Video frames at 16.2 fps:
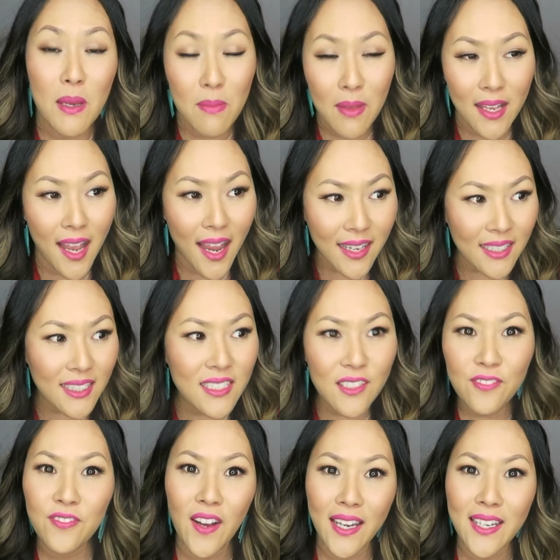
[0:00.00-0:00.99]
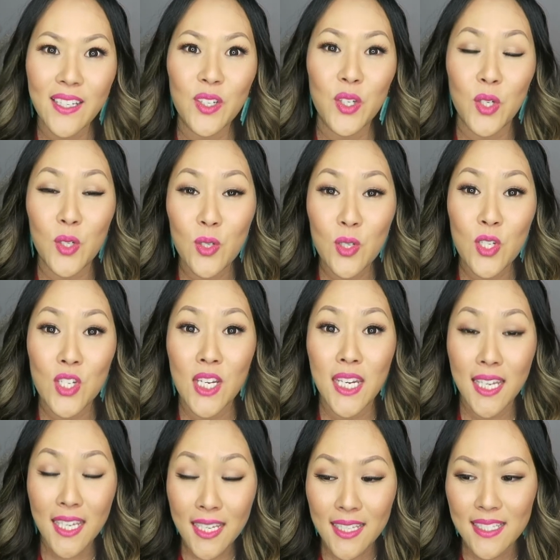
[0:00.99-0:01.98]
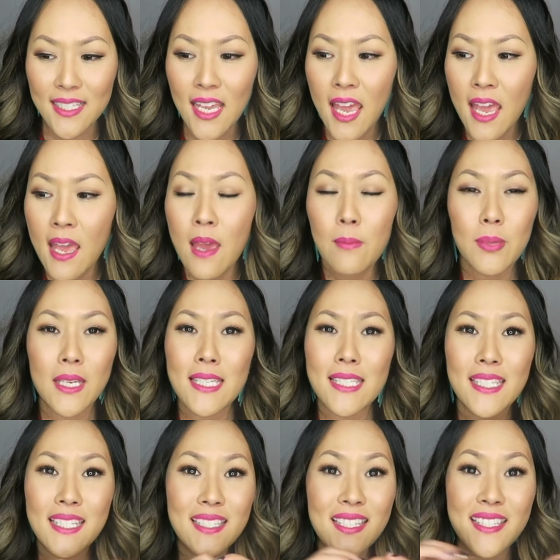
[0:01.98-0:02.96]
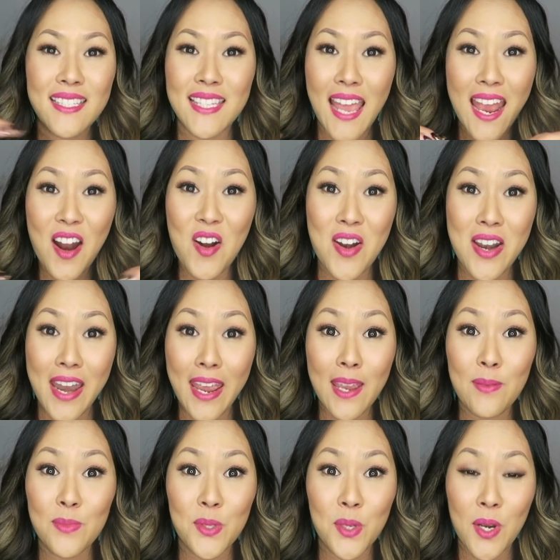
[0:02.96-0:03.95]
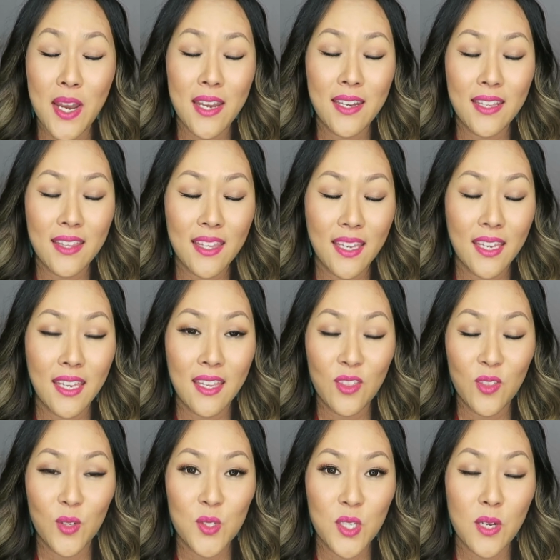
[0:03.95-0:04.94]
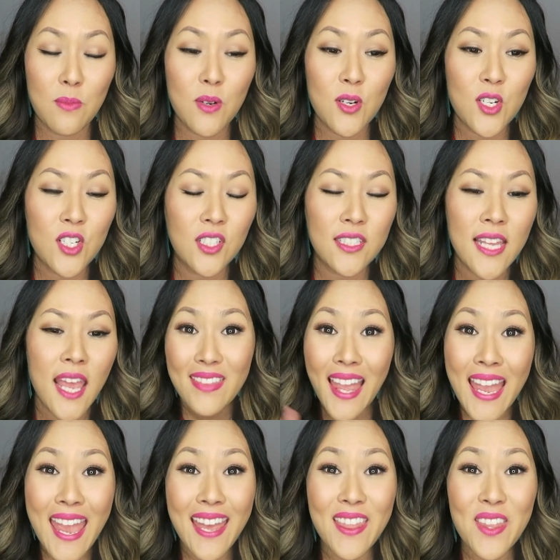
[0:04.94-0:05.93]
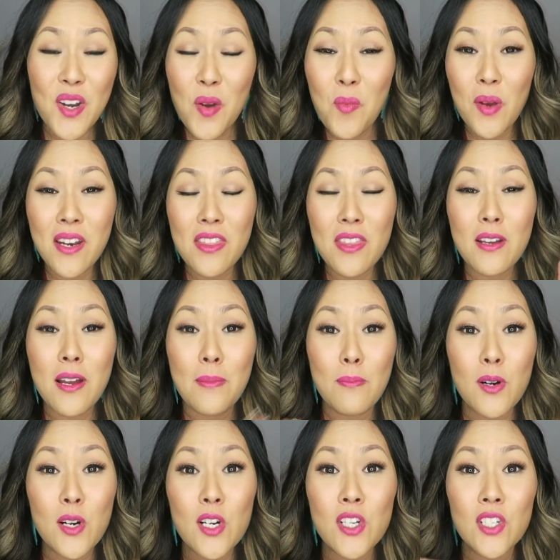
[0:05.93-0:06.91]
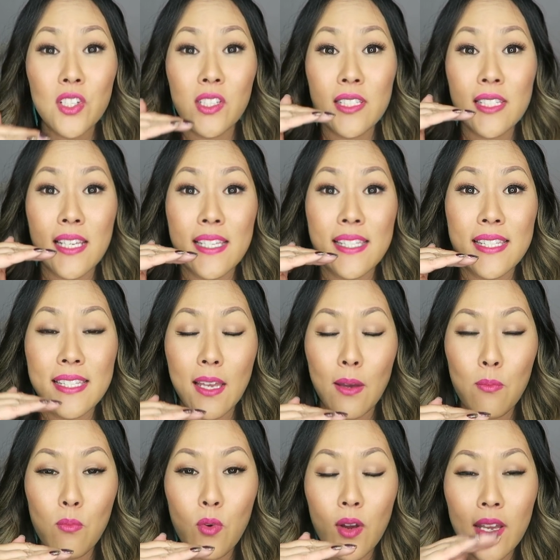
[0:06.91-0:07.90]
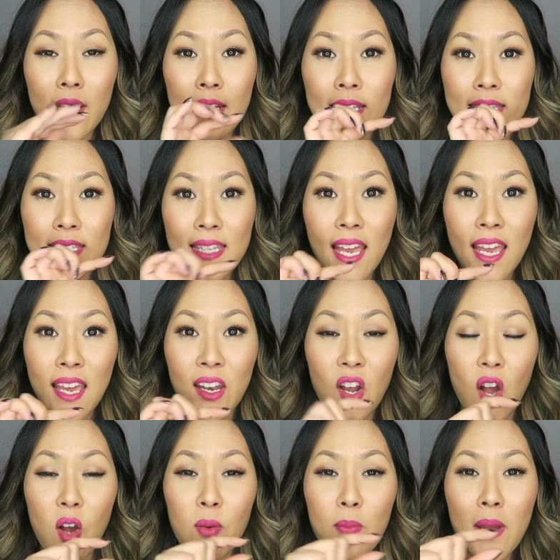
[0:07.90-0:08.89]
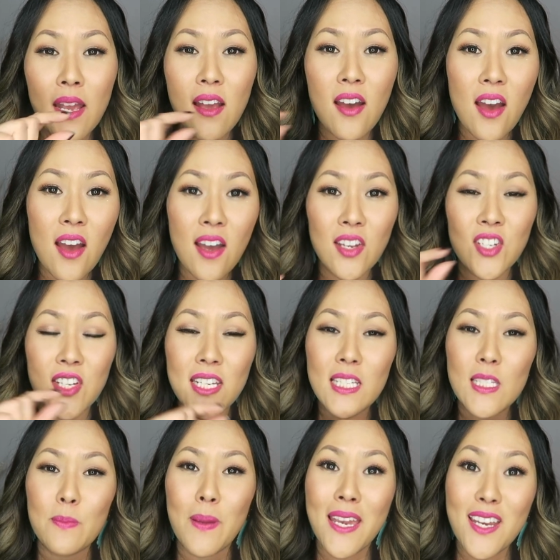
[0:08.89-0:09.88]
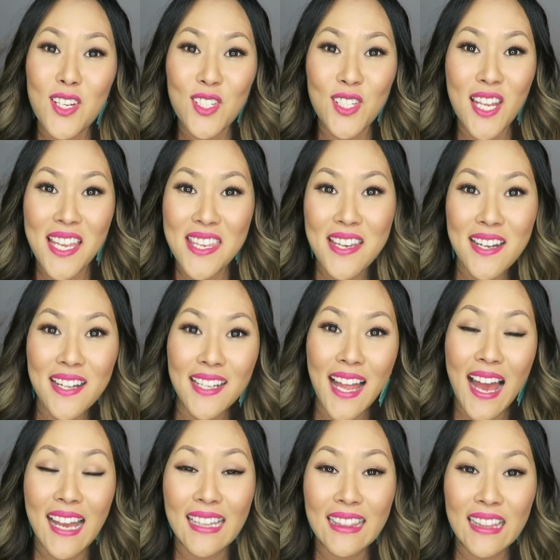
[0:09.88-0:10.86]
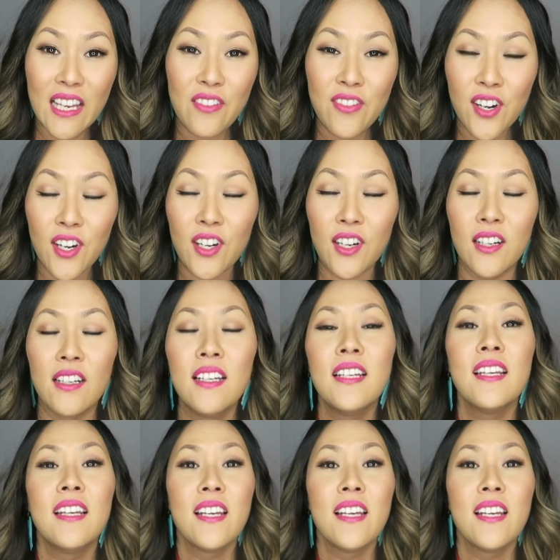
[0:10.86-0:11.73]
I'm like, I need to find out who she is because it doesn't say our names or anything in those commercials. And then on one of the commercials, someone said, oh my gosh, it's Paige Danielle, I love her.